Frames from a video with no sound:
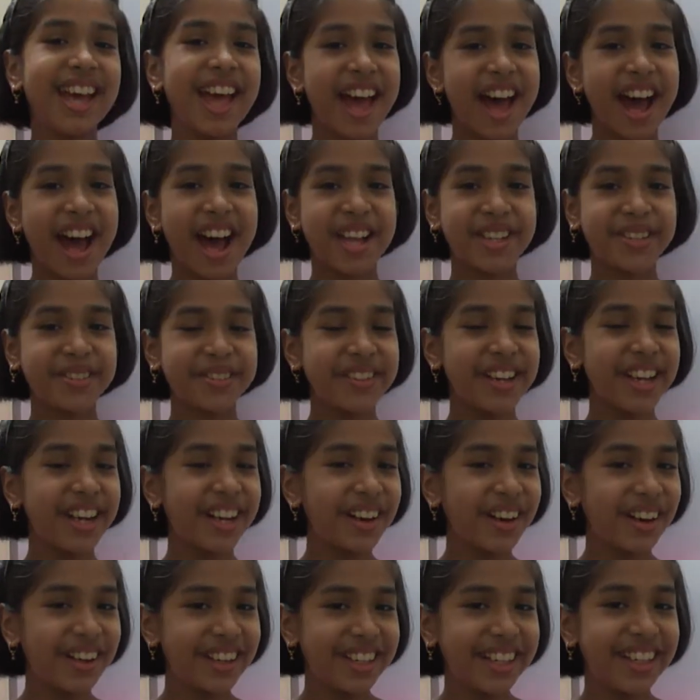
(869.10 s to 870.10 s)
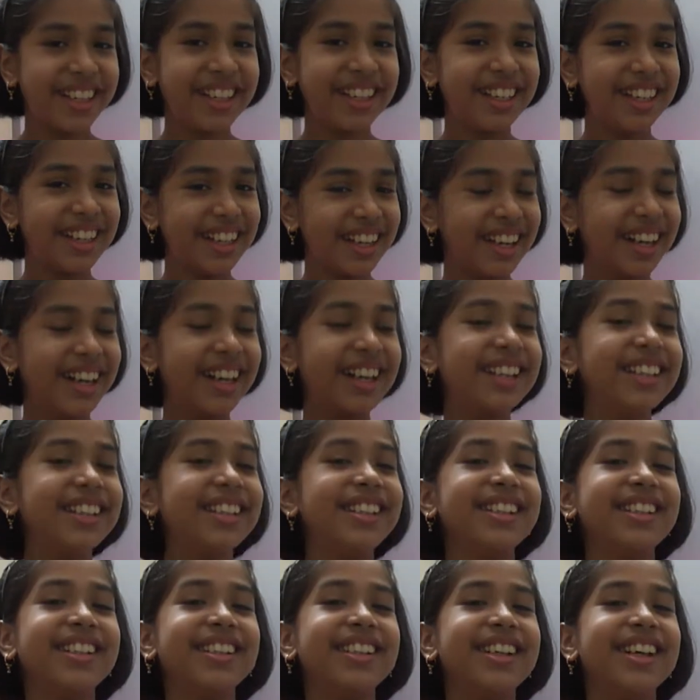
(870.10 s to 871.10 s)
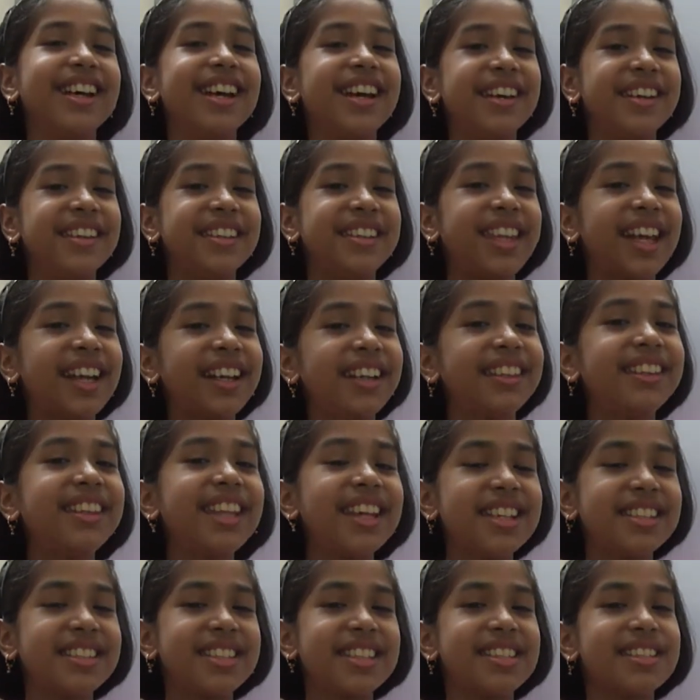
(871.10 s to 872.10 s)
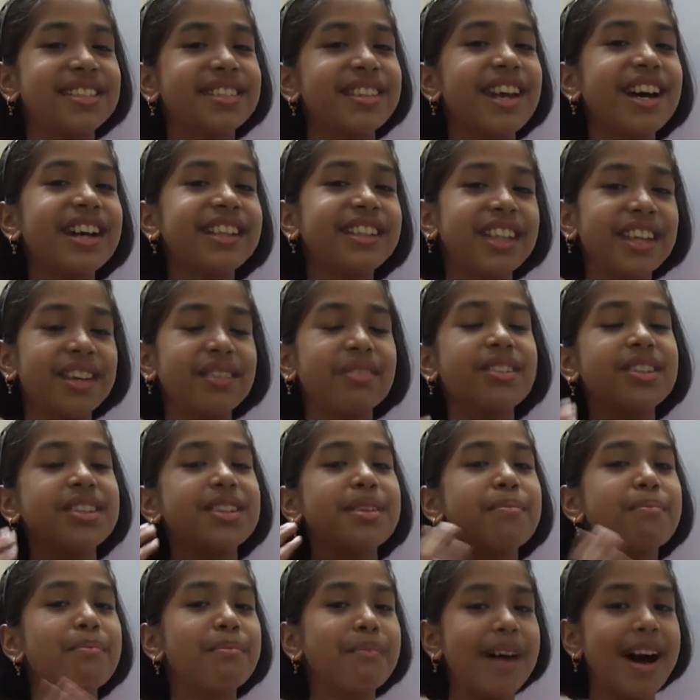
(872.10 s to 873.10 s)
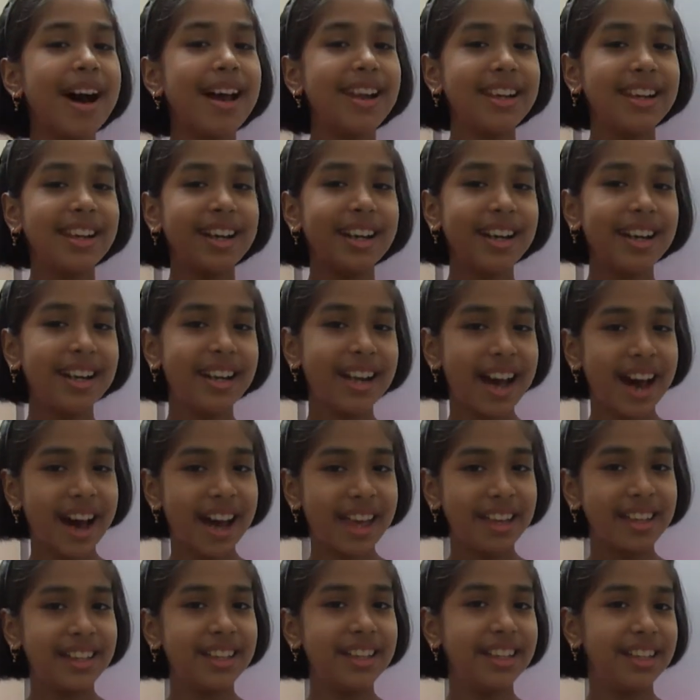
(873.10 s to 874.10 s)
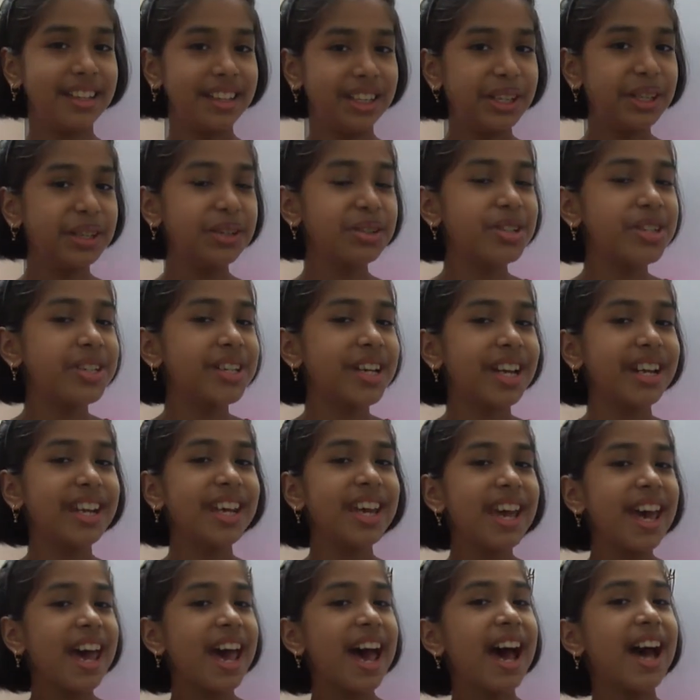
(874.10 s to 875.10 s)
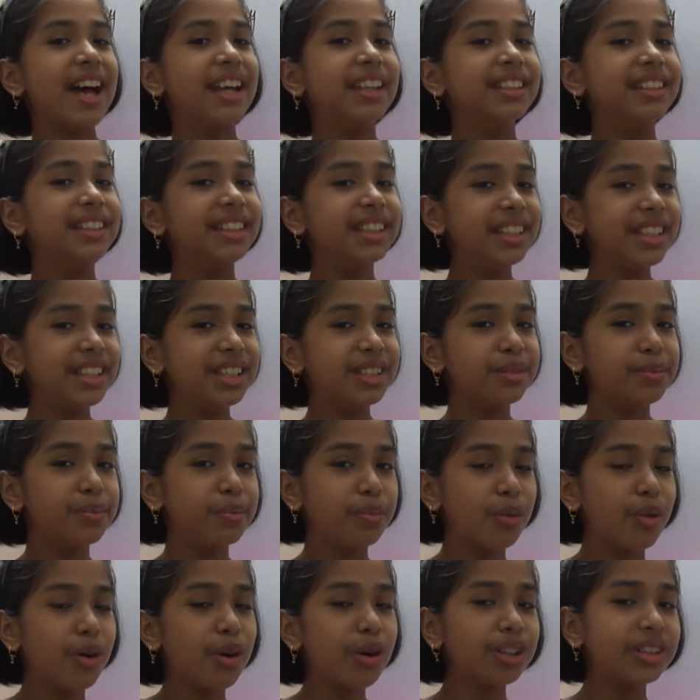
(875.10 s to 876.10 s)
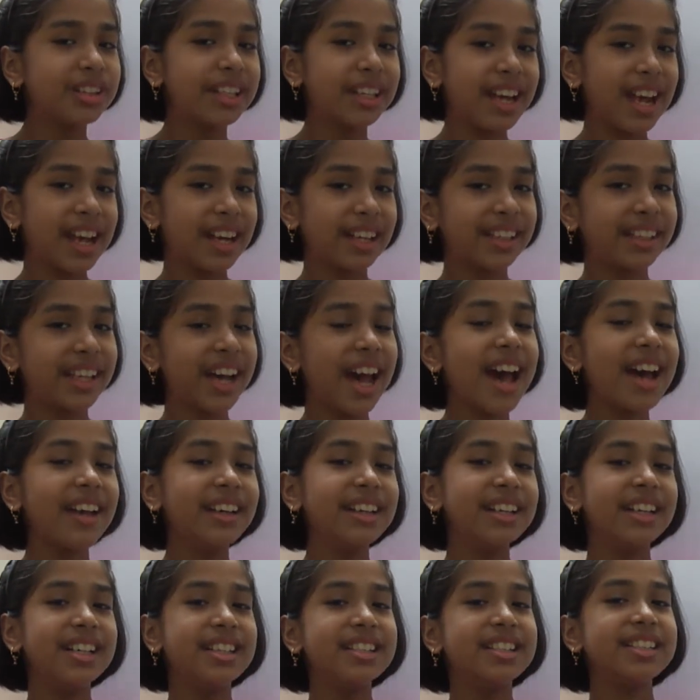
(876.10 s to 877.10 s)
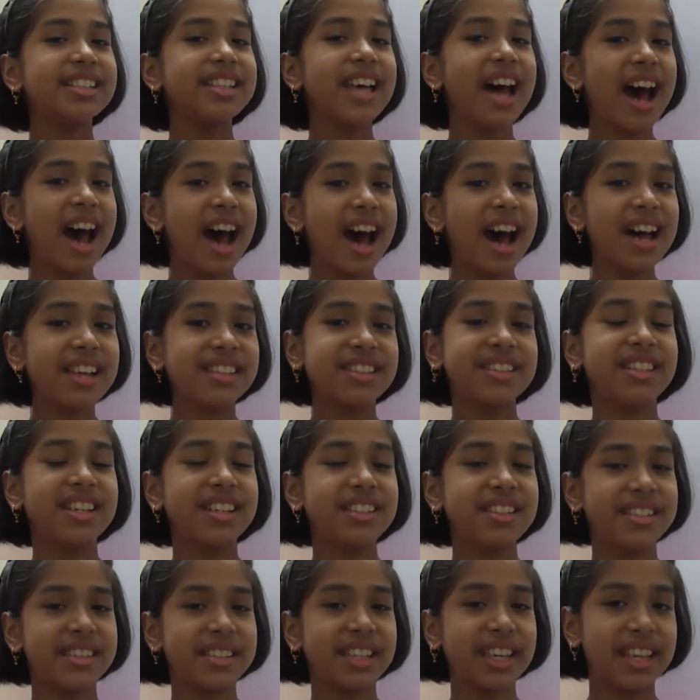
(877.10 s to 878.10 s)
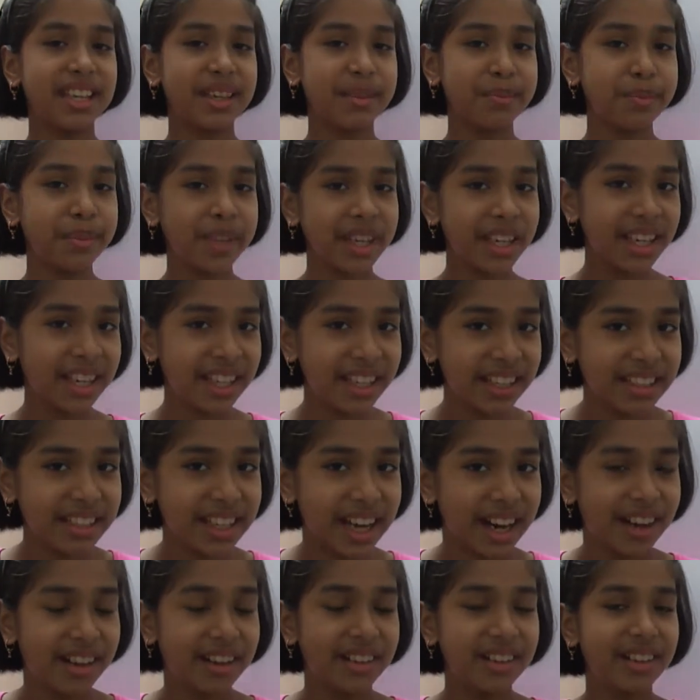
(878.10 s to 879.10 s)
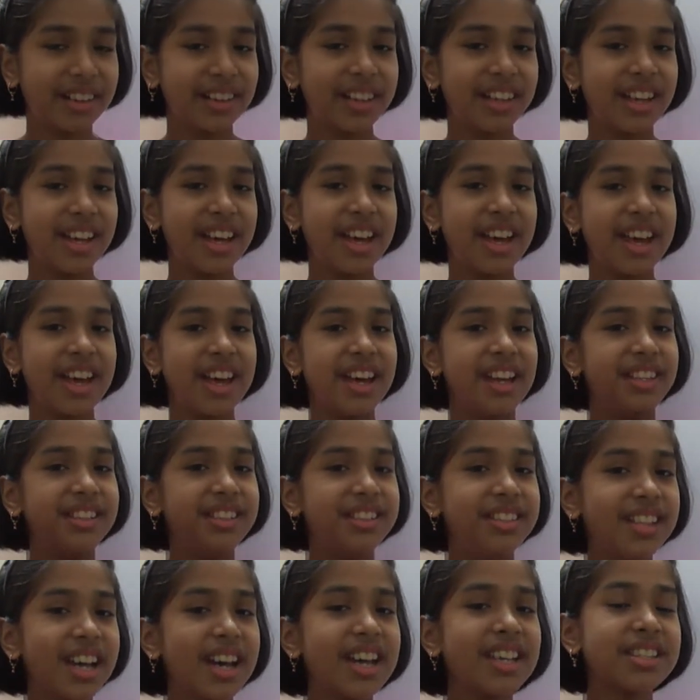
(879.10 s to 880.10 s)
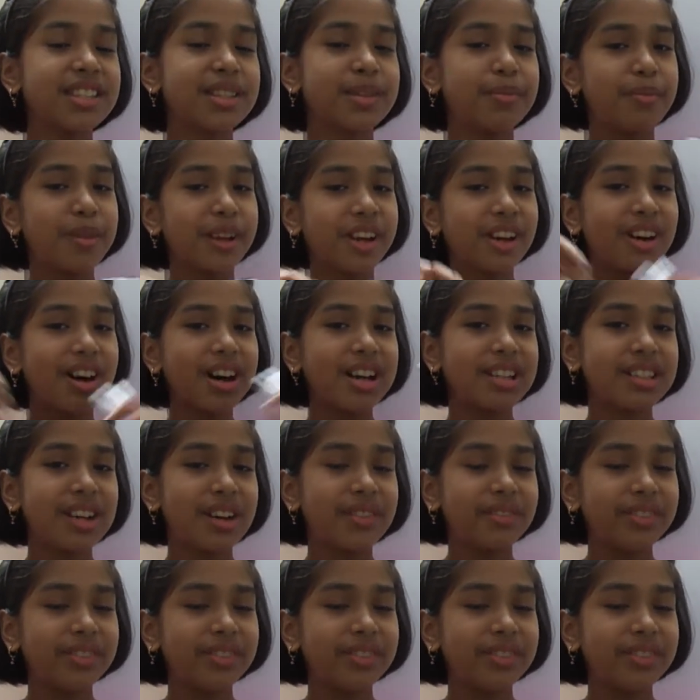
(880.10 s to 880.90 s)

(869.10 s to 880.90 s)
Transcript: as we had already learned, that this is nothing with the Muller-lyer illusion, and these both rectangles has the same area. Just because